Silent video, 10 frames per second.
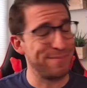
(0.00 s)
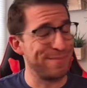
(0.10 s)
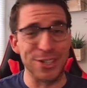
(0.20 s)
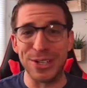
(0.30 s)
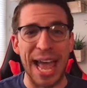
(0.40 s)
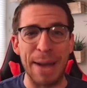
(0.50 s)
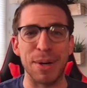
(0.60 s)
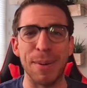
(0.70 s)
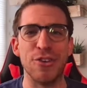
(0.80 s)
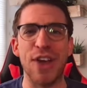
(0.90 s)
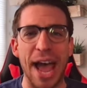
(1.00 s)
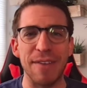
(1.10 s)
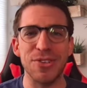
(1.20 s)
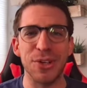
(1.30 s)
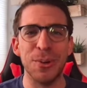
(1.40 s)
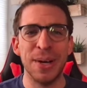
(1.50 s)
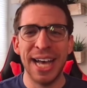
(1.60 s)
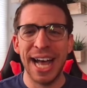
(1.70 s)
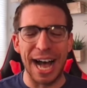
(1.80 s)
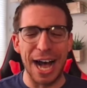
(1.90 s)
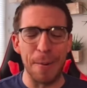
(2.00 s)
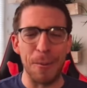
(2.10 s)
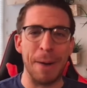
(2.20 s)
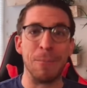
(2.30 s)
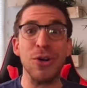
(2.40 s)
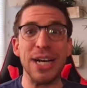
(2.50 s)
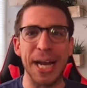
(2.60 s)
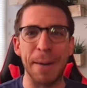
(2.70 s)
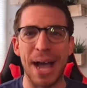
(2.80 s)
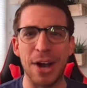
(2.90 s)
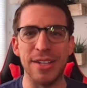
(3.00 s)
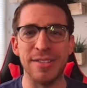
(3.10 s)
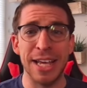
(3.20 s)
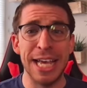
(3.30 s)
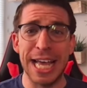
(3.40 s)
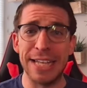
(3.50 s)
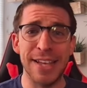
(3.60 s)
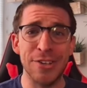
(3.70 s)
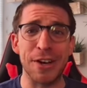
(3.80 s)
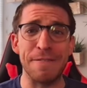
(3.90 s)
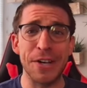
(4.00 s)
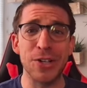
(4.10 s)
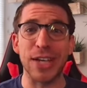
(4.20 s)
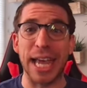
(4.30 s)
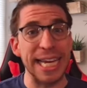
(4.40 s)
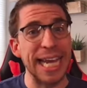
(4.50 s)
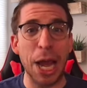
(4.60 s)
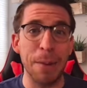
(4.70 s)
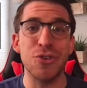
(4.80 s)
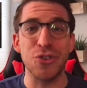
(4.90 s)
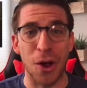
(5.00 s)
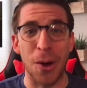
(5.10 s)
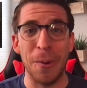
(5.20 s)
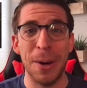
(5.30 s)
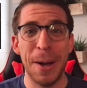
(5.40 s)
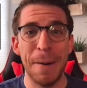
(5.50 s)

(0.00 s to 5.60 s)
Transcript: you pretty much have to. Uh, what I'm reading about is essentially it feels like a game show,